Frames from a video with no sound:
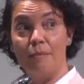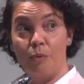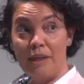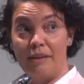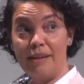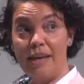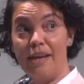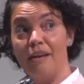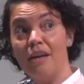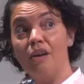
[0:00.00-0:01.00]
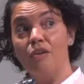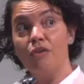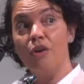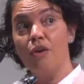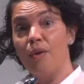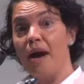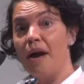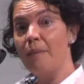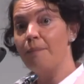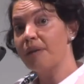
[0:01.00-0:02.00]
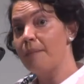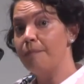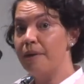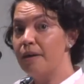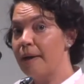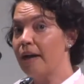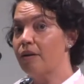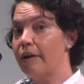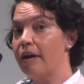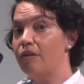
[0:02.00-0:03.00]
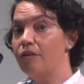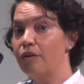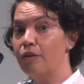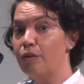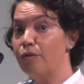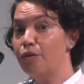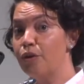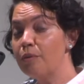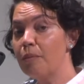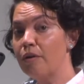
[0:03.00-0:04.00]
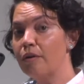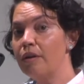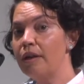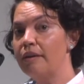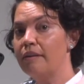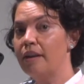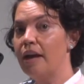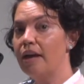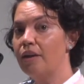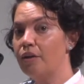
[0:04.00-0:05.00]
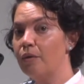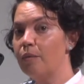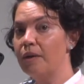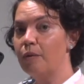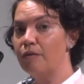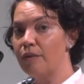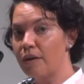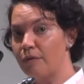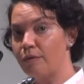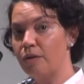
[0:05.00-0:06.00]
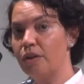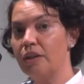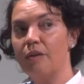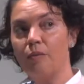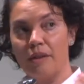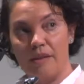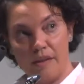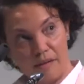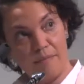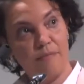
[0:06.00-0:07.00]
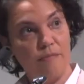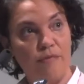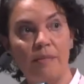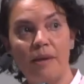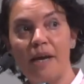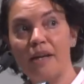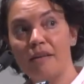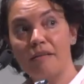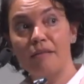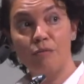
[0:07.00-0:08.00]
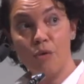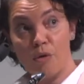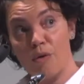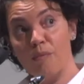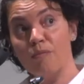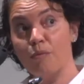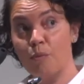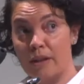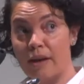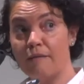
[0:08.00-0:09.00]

Queensland. So, um, bit of background to to the model is that you know we were very fortunate with the Family Matters forum where that